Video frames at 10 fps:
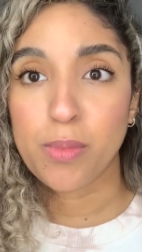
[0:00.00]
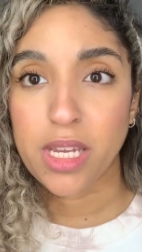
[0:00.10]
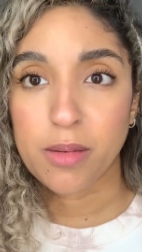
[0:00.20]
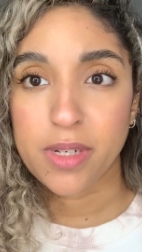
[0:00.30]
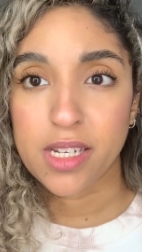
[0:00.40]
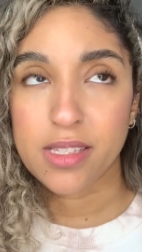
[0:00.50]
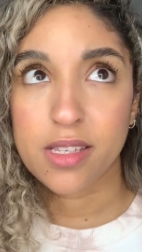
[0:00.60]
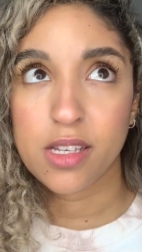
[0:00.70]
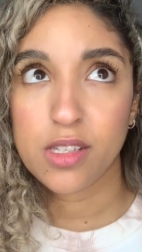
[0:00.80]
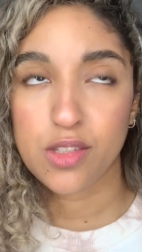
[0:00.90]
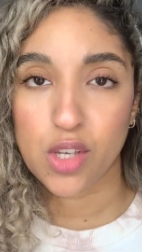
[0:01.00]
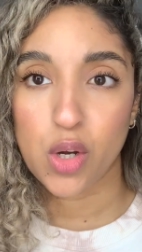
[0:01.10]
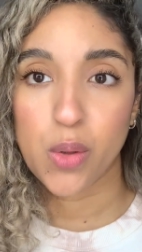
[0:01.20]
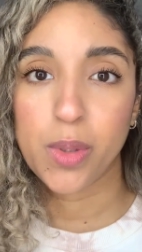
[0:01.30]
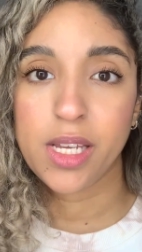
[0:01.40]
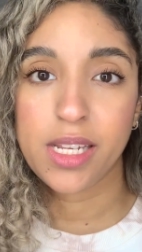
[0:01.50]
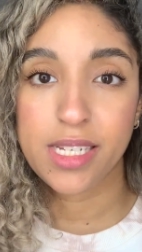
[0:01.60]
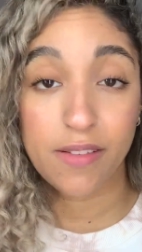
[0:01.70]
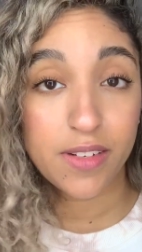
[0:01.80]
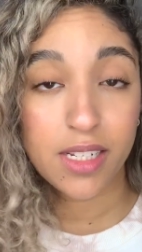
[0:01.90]
makeup does. So
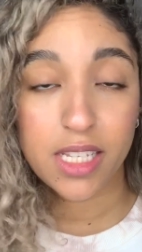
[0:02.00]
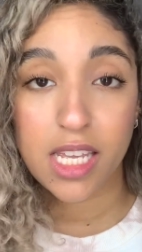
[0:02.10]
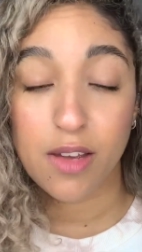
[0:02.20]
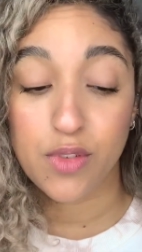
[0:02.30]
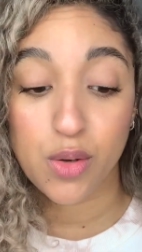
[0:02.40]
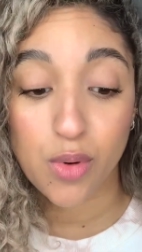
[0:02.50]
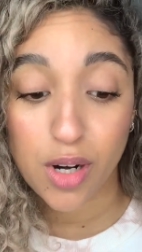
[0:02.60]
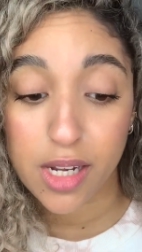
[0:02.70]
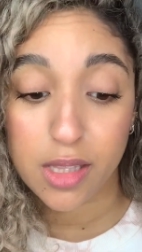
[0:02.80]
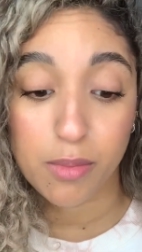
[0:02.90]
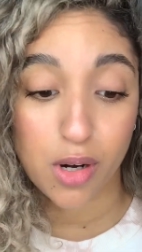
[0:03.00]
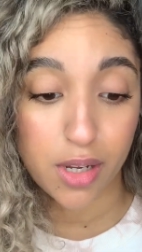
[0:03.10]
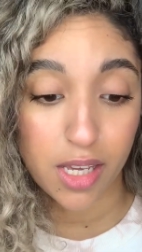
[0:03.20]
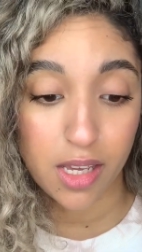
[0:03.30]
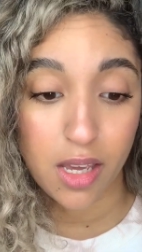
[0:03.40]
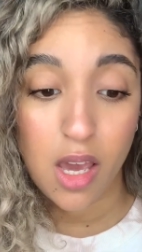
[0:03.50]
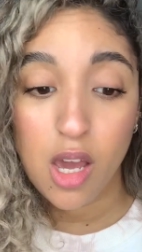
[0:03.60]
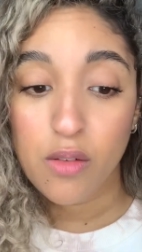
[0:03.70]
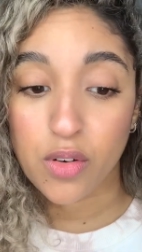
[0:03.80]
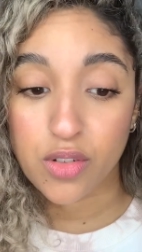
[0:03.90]
definitely if you are in the market
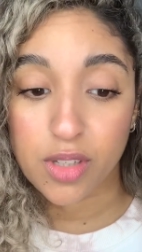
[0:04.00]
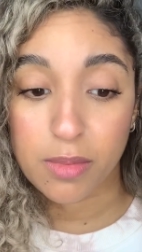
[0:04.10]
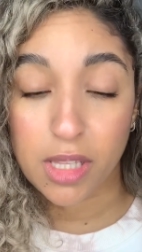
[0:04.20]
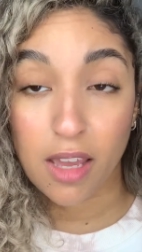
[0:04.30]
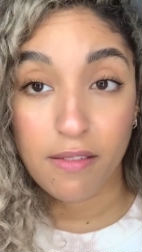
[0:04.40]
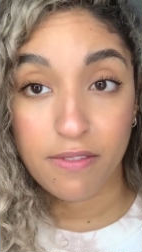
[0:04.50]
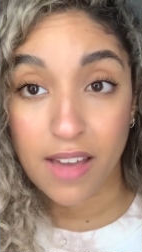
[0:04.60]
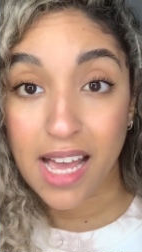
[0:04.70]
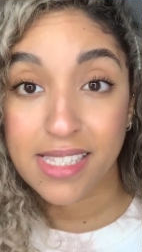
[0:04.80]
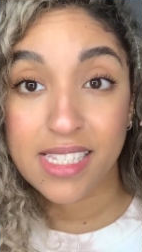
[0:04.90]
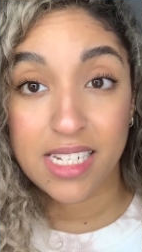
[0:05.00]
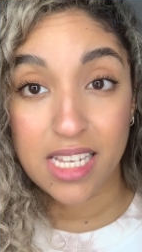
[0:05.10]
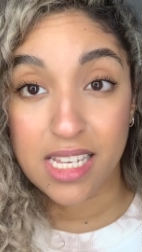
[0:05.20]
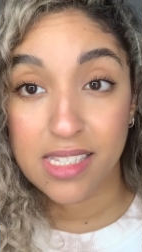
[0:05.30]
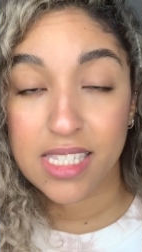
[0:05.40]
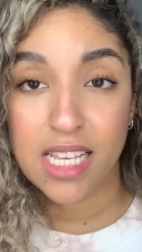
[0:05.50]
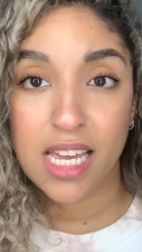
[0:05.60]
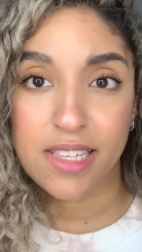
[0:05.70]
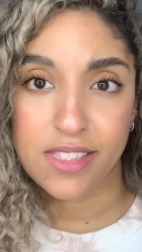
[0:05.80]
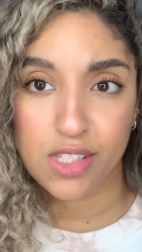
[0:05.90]
for something fast and easy
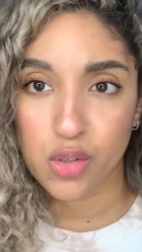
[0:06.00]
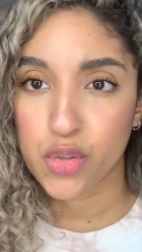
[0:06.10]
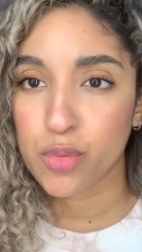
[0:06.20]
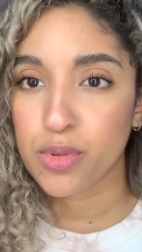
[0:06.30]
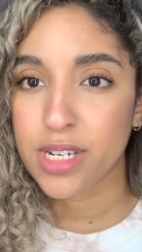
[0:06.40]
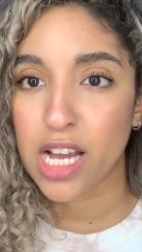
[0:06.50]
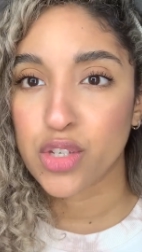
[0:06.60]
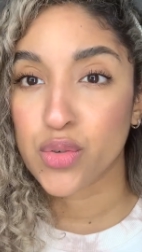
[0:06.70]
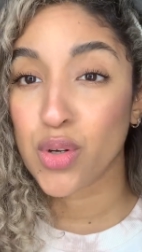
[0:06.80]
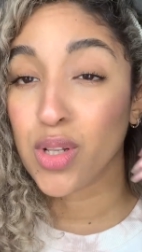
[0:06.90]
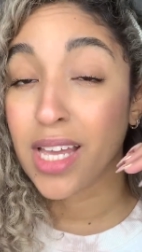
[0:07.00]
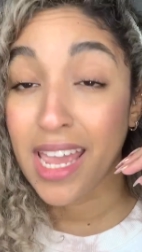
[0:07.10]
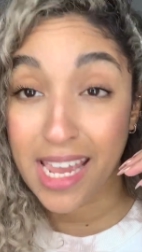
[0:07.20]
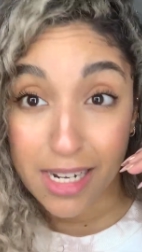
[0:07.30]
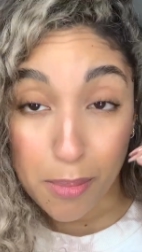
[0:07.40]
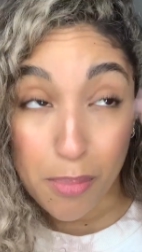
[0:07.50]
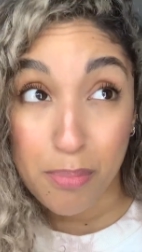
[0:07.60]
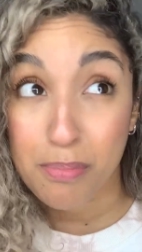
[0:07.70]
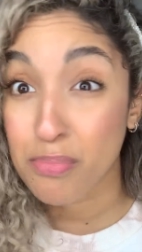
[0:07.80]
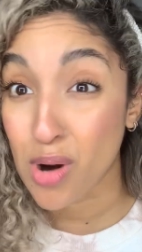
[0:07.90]
and still supernatural and
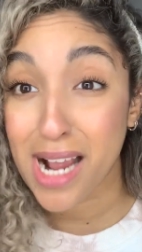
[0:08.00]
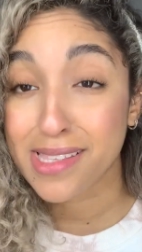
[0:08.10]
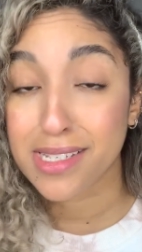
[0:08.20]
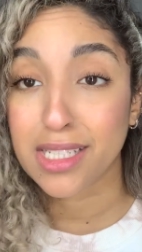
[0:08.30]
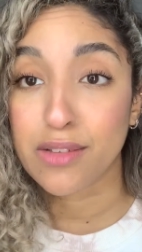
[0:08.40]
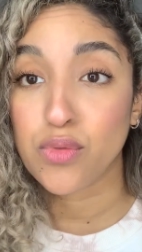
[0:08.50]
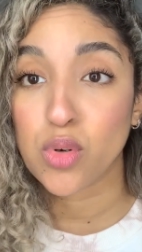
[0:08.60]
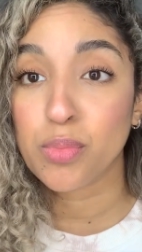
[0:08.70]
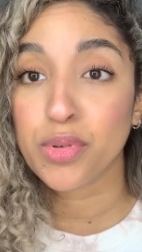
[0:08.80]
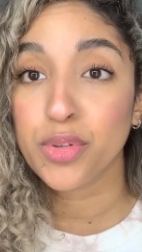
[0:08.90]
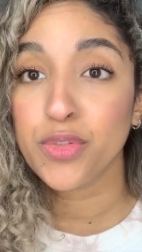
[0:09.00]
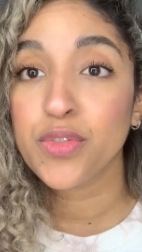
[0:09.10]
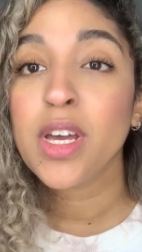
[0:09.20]
practically foolproof,